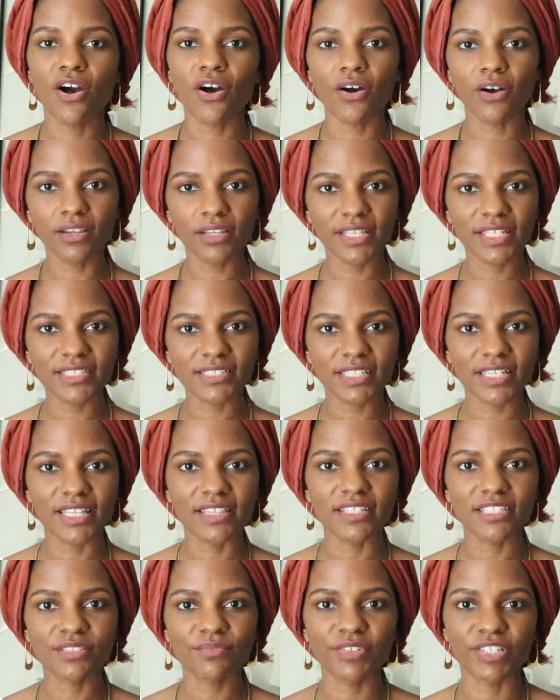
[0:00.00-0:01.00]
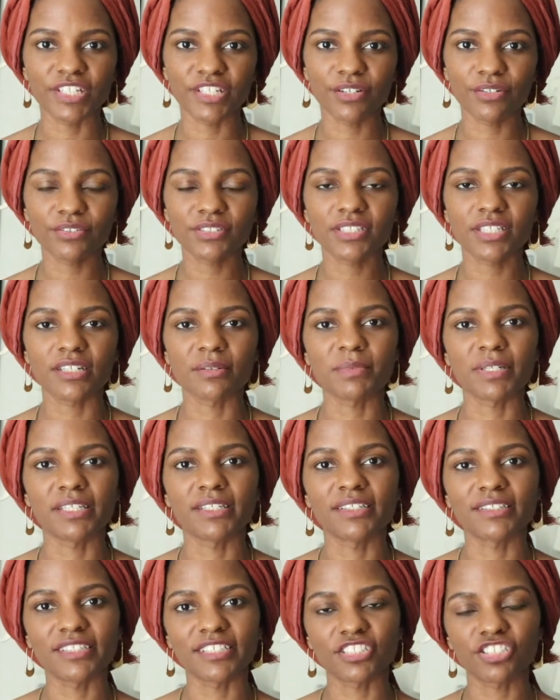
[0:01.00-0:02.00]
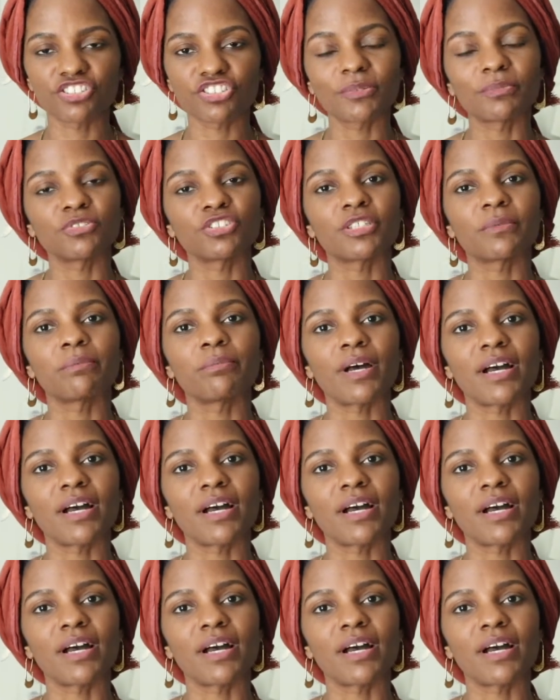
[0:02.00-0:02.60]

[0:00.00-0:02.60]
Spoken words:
All links in this video is going to be in the description